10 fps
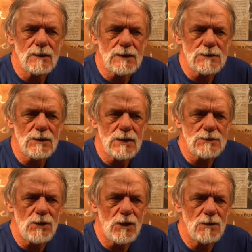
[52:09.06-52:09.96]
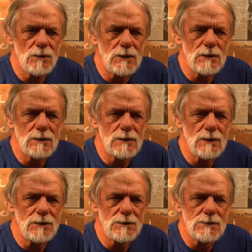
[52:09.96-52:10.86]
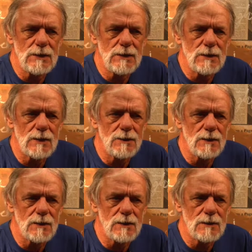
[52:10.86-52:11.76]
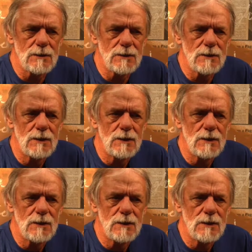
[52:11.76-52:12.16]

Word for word: That's a, that's a hard one to understand, I think, and to